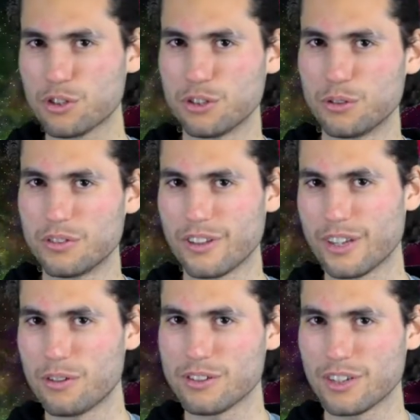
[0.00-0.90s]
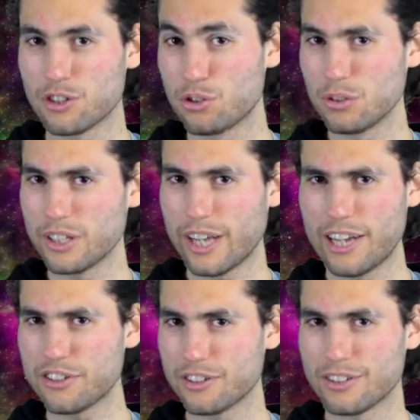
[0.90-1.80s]
you that there was a truly
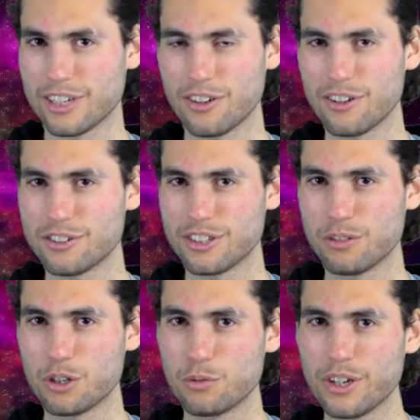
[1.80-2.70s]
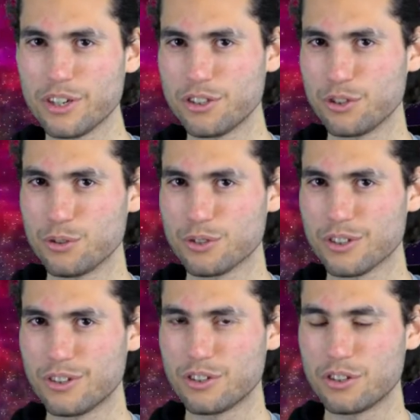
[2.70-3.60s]
ancient technology which we could use
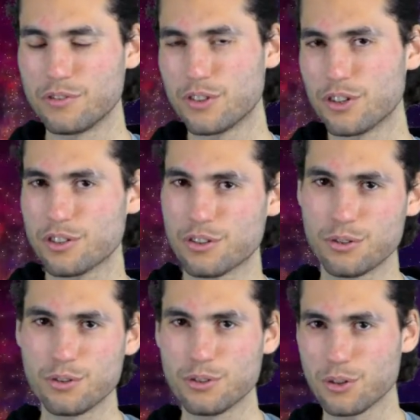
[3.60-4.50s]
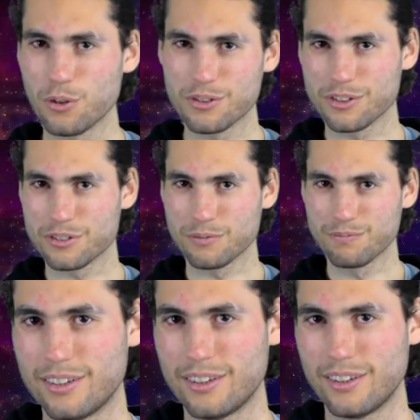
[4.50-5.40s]
to traverse through the solar system?
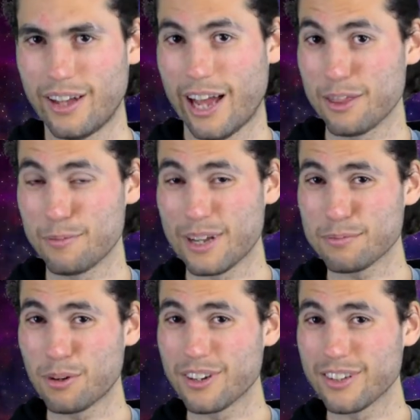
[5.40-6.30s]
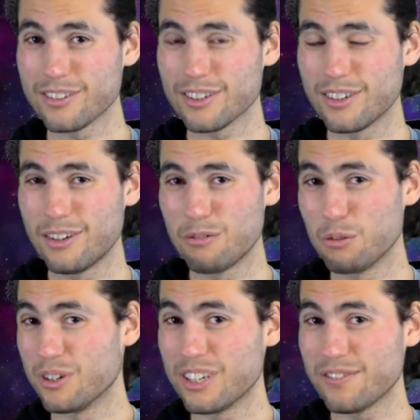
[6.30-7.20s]
And the best part is, we
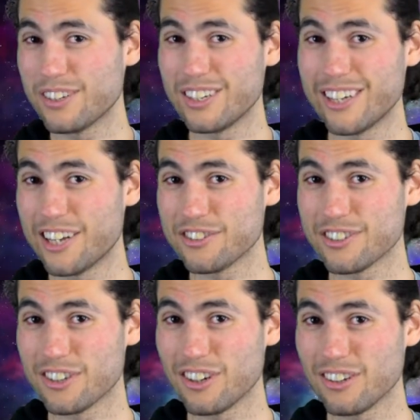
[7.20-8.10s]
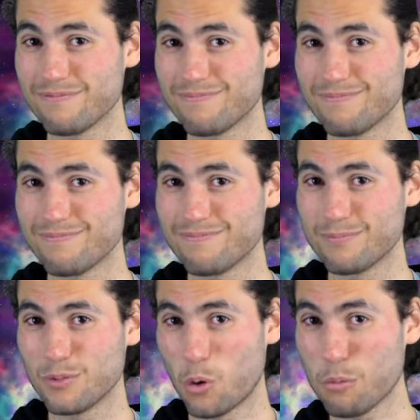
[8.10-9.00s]
wouldn't even need engines at all.
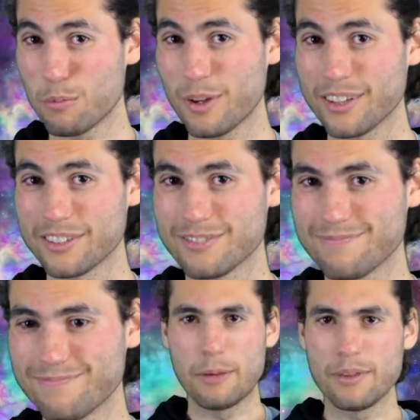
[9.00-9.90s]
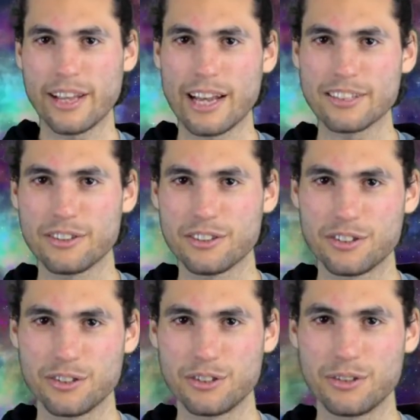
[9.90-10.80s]
Or propellant. Maybe the answer
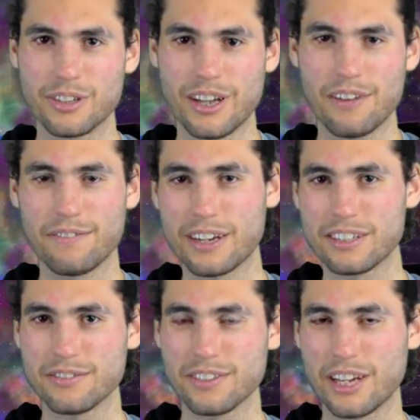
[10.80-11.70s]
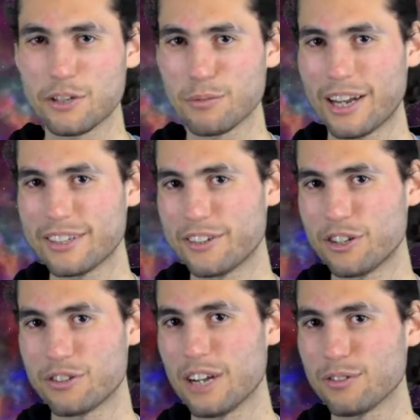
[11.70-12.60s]
to effective interplanetary
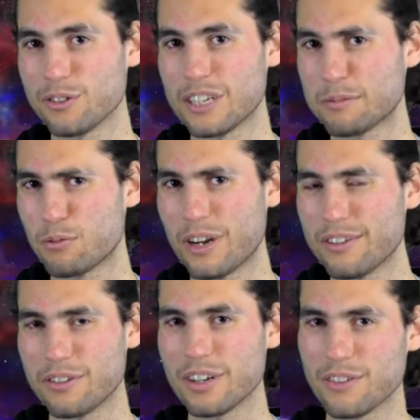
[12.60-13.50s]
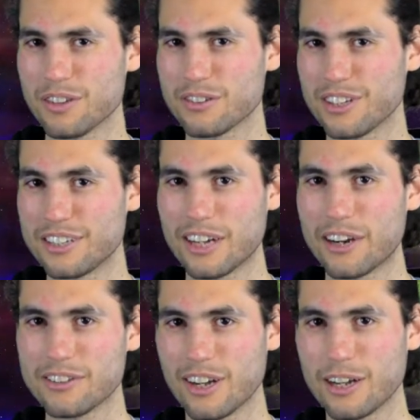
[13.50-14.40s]
travel has been right in front of us the
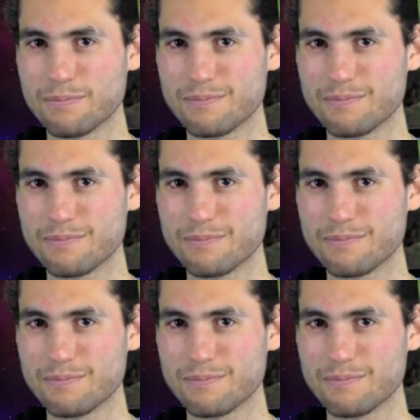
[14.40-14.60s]
entire time,